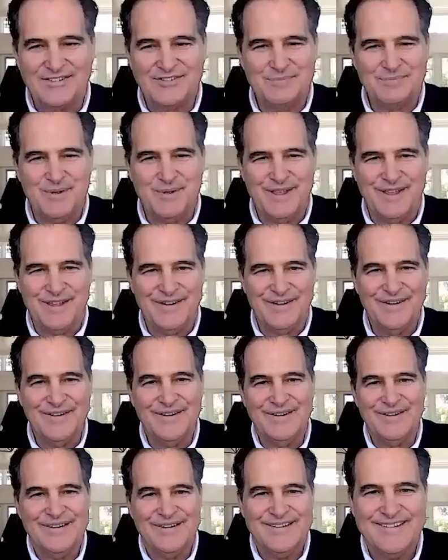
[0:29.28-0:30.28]
to be
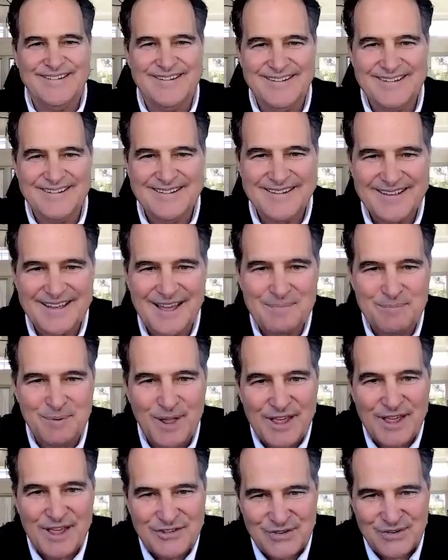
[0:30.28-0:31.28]
here. God I'm,
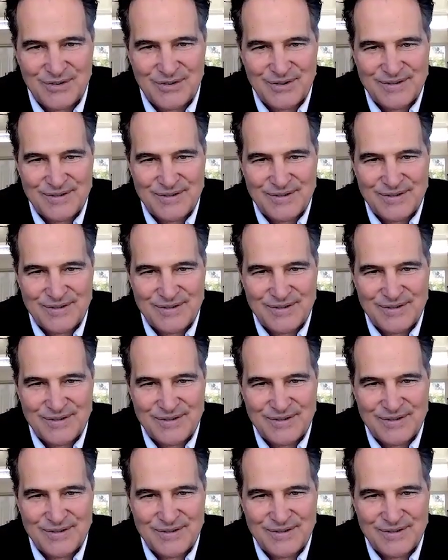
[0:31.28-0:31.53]
bless you.